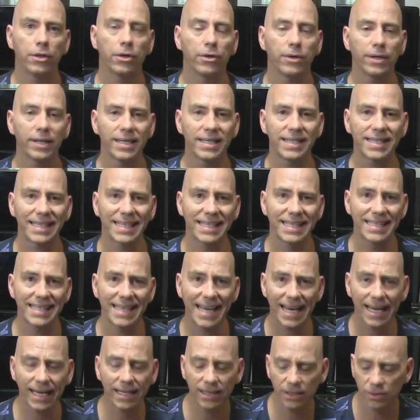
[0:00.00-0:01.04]
There is
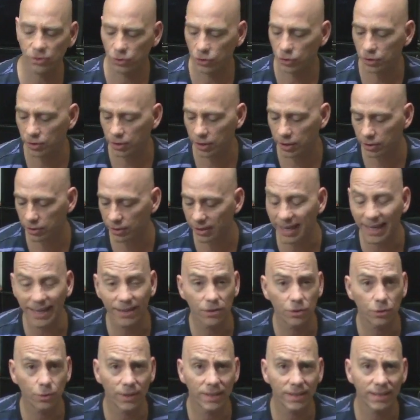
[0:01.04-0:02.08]
exactly two hundred
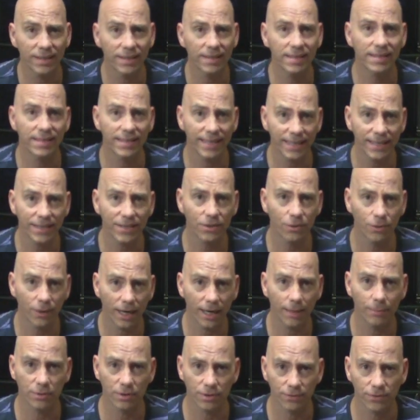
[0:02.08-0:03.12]
twenty-six
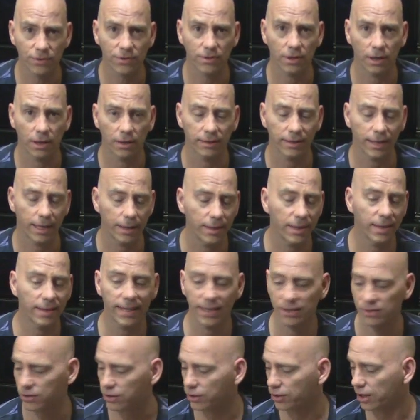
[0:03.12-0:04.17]
grams of salt. I think
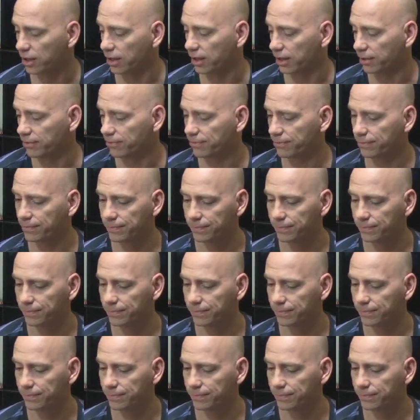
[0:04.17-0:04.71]
that's good enough.